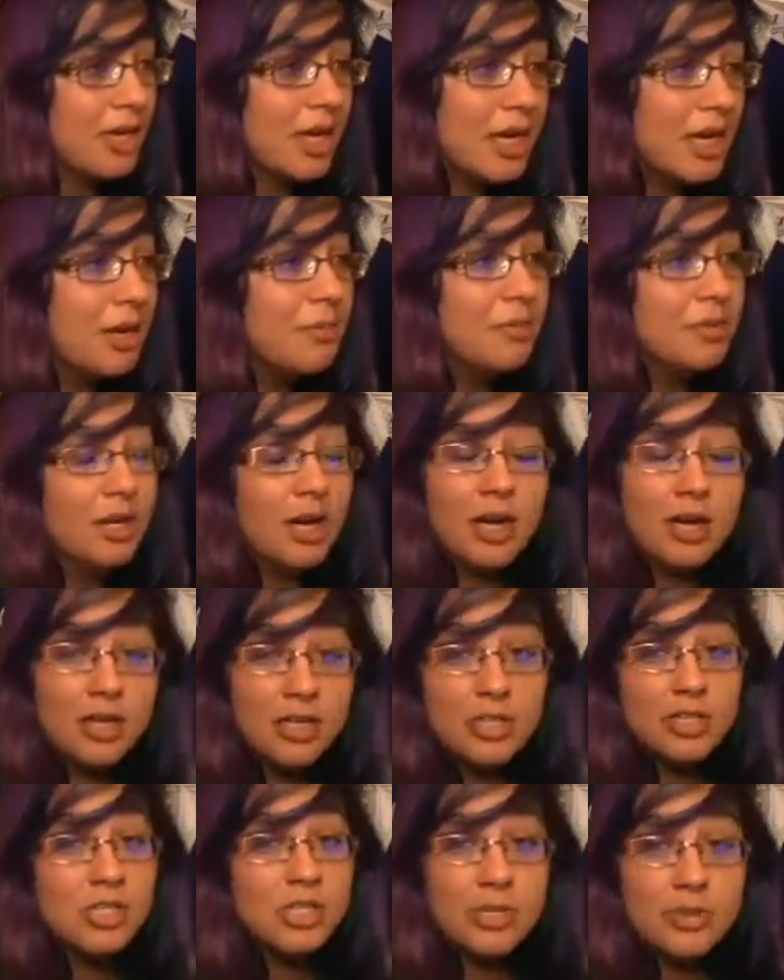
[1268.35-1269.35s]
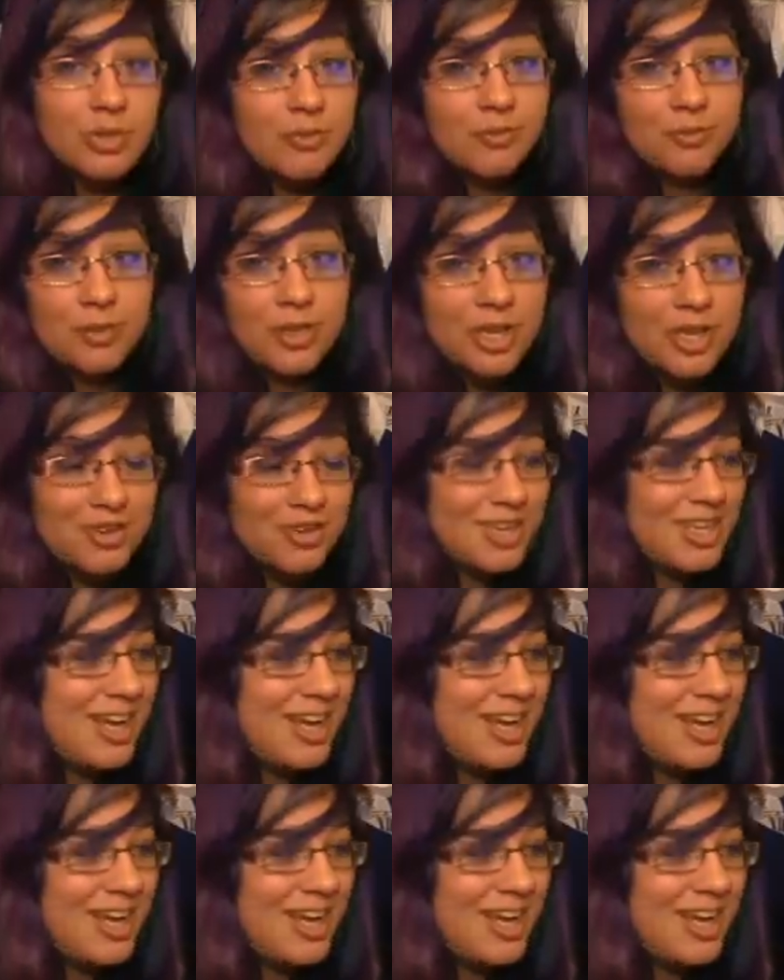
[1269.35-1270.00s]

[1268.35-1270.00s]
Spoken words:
And I'm not going to do it for you